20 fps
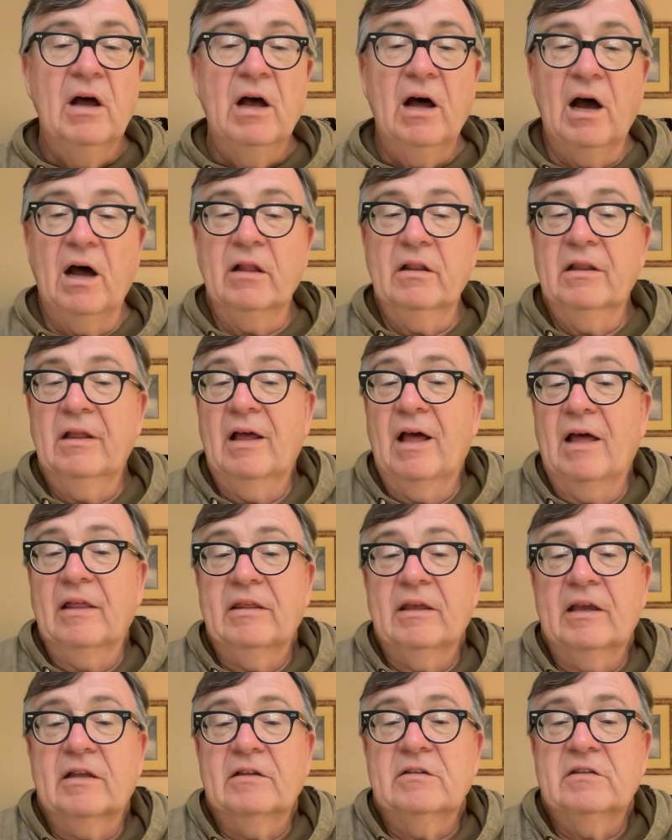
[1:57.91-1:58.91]
Uh, I
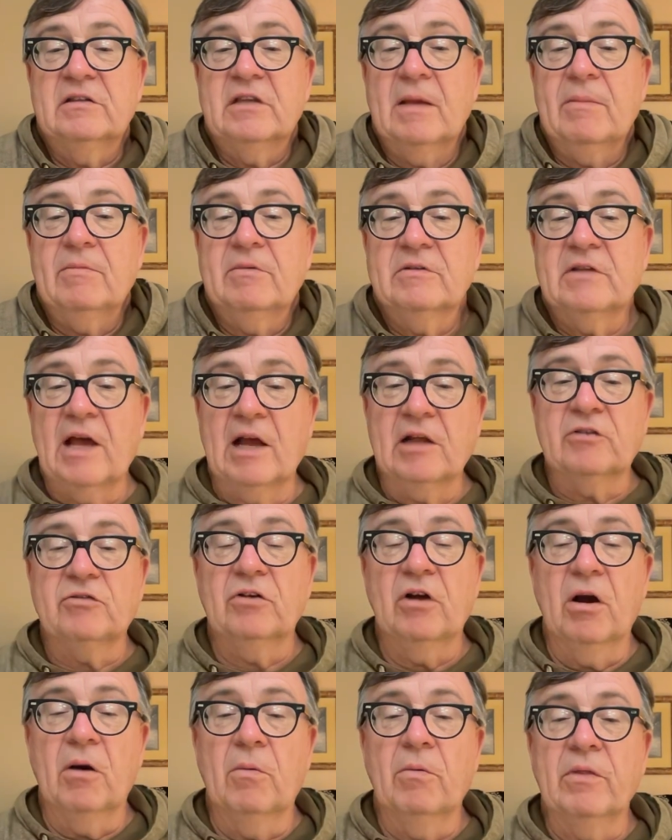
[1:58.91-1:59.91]
think it's the same exact
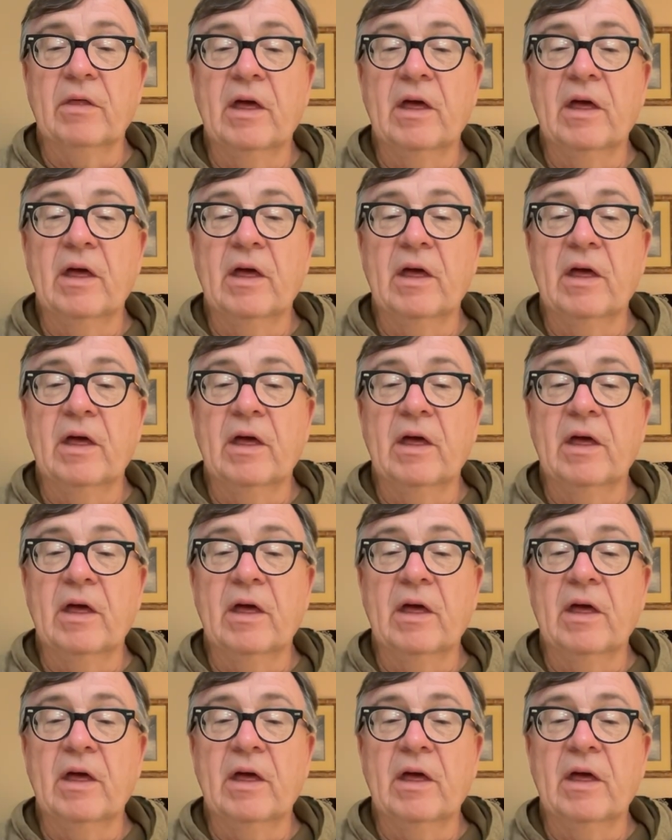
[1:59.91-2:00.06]
drone with